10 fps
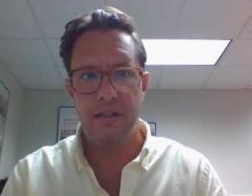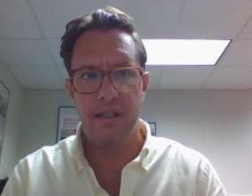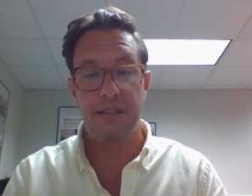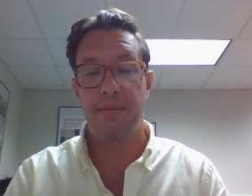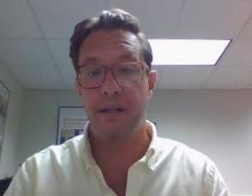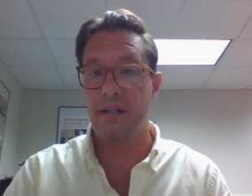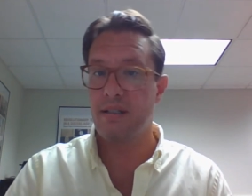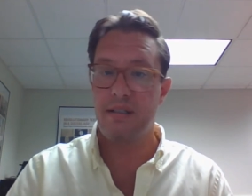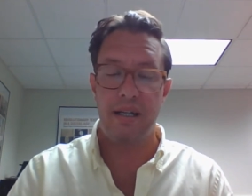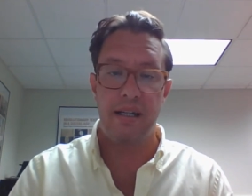
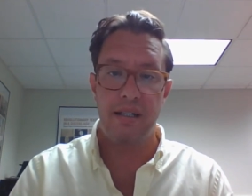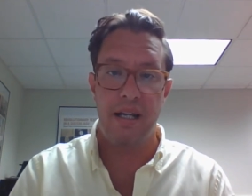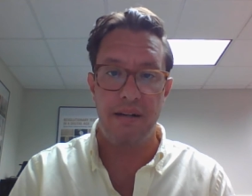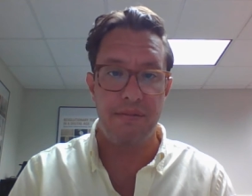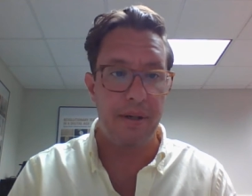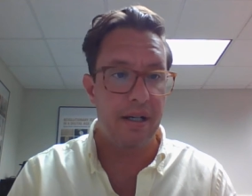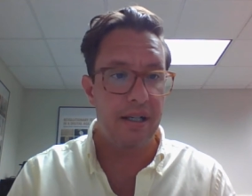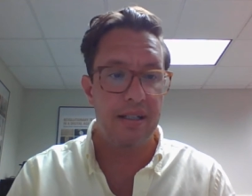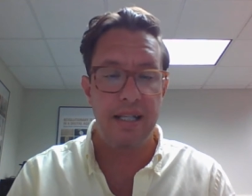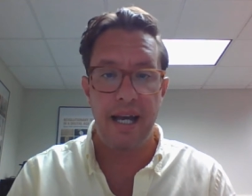experience that Native
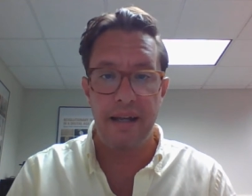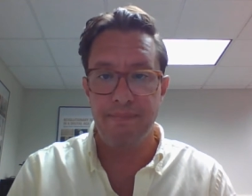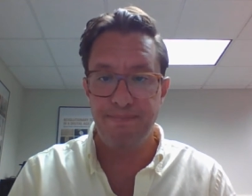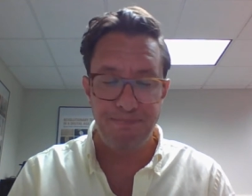Americans had,